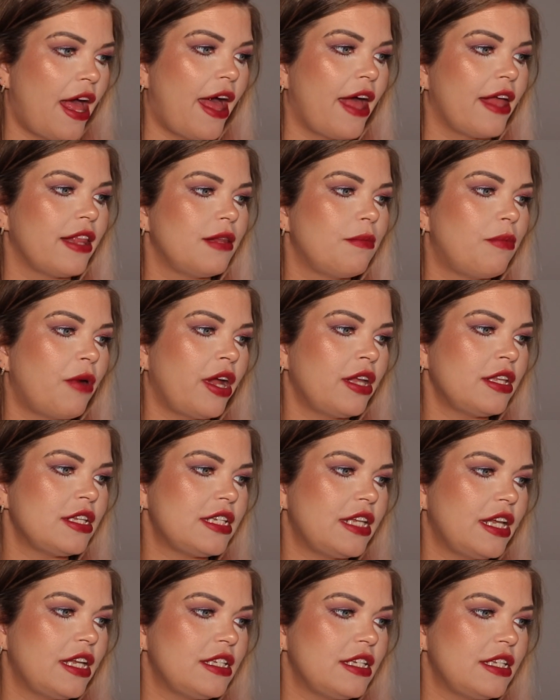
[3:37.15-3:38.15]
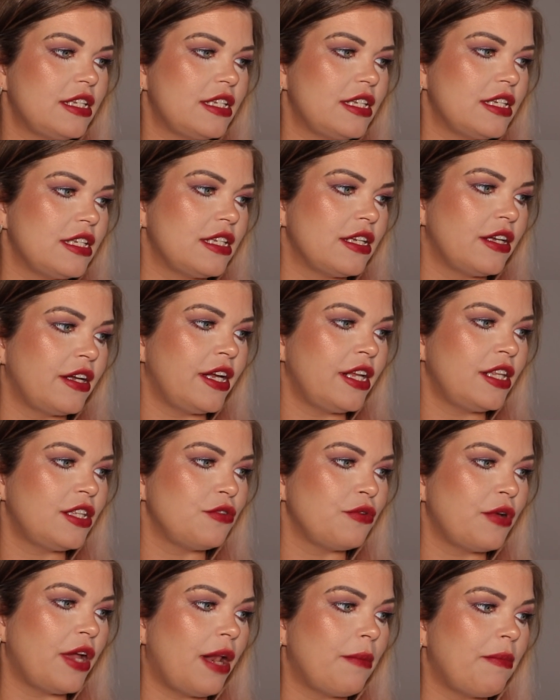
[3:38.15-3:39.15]
and the brand says it's designed
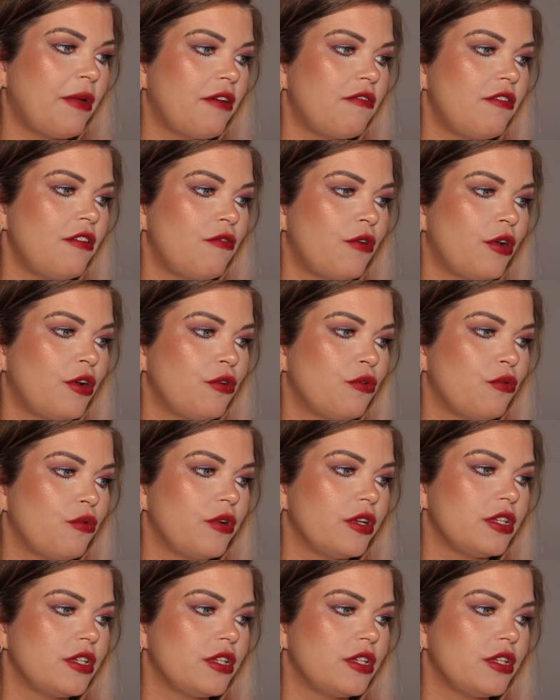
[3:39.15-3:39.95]
to help everyone who